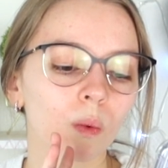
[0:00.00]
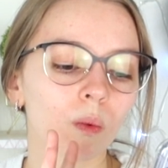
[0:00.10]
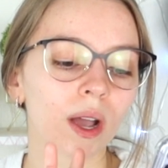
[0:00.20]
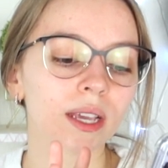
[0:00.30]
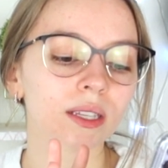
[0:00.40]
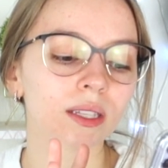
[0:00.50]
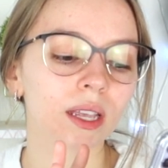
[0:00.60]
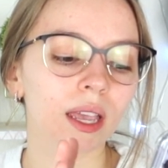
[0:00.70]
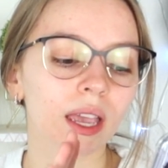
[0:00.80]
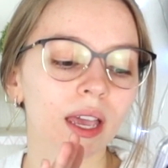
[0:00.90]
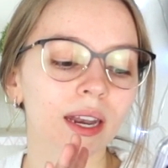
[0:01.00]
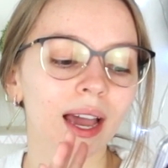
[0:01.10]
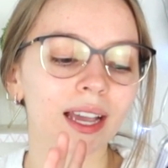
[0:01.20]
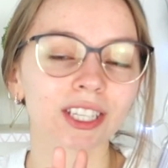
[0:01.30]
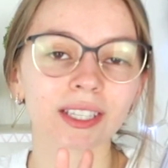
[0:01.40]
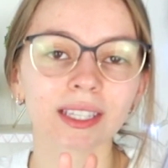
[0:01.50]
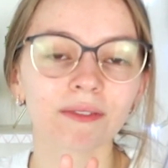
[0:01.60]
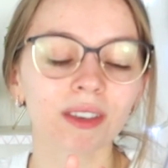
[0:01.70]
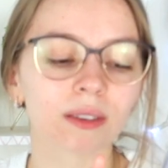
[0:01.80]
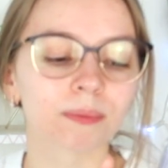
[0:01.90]
Waze, and
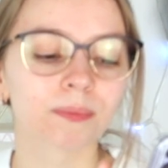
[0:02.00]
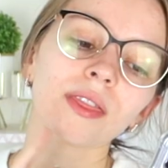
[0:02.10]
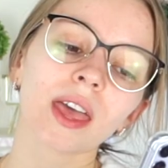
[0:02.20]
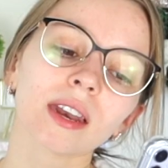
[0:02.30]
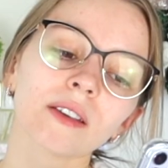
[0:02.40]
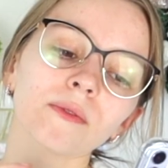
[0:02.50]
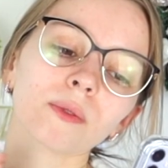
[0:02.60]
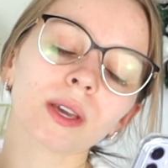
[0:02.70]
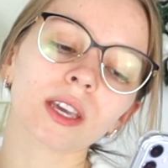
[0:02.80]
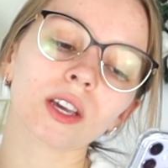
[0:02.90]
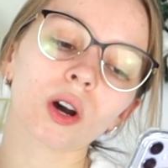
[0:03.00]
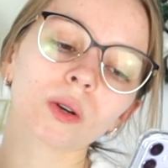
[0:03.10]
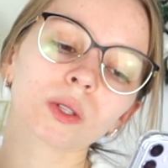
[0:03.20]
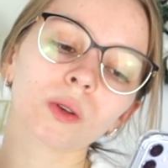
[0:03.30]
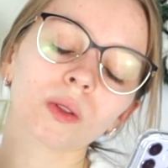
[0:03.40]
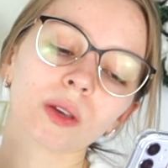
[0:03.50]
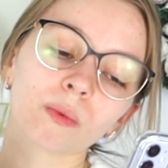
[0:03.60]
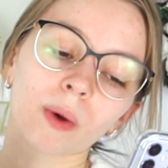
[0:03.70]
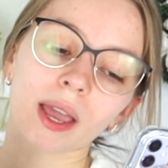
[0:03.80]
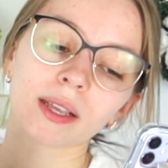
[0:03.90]
IGTV. Then if we go to the
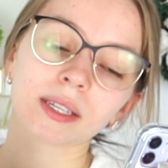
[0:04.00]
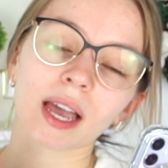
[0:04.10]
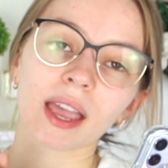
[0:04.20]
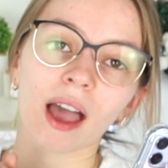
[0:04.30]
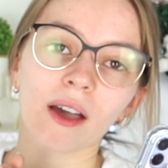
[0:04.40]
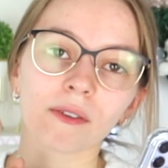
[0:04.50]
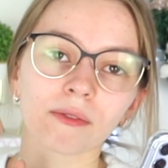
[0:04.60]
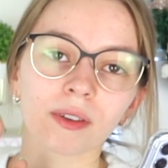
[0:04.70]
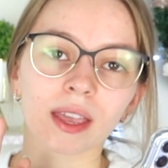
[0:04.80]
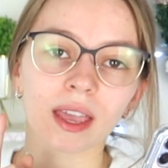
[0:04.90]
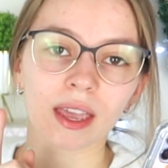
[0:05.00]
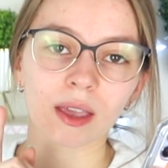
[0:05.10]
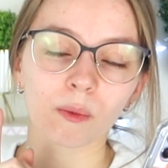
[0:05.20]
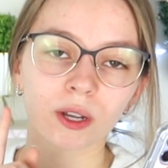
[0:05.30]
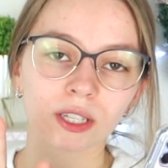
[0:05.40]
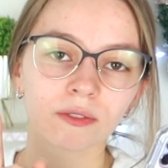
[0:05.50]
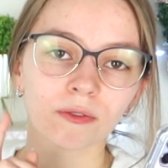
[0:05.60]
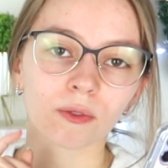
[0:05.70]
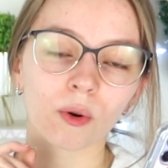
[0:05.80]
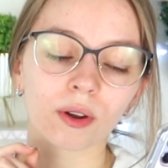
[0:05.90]
right, I have a widget
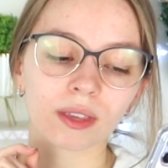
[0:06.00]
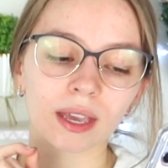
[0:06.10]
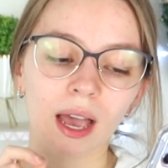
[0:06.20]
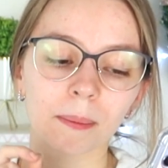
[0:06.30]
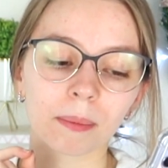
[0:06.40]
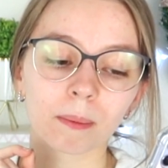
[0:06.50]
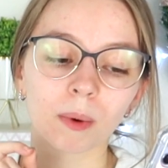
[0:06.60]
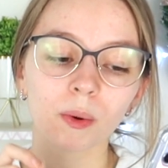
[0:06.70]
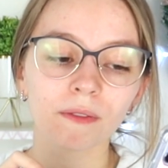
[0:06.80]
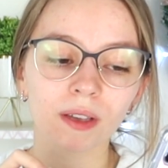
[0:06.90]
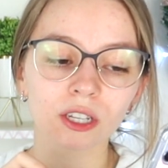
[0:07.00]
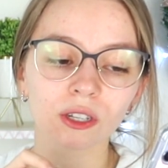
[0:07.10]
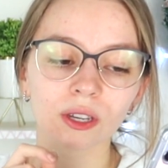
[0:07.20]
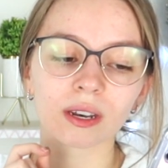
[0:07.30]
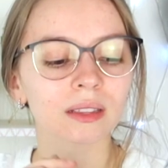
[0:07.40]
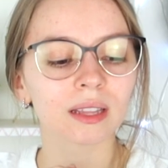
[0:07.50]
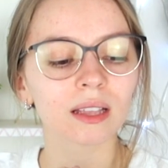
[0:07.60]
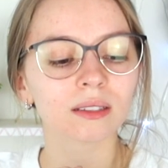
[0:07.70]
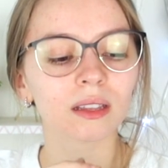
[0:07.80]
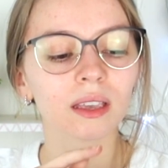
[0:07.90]
for the app motivation.
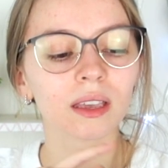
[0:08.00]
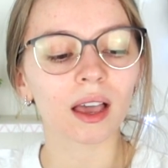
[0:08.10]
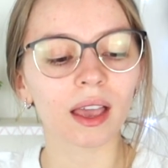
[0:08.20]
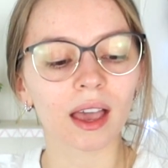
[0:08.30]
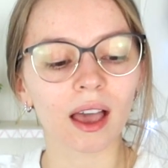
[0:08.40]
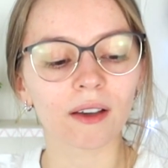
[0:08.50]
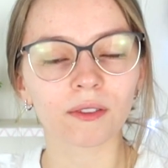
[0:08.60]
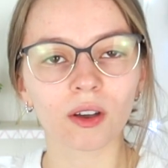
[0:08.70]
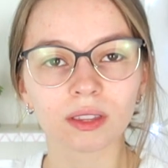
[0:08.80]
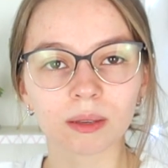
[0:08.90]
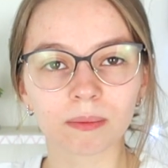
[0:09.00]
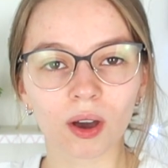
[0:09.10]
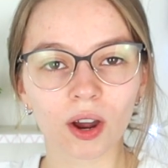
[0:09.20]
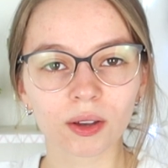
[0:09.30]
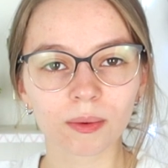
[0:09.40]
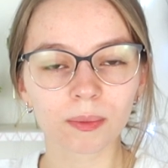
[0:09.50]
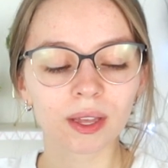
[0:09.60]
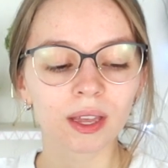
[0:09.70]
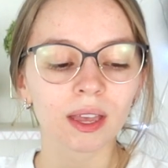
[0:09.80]
Lastly, I have on the bottom,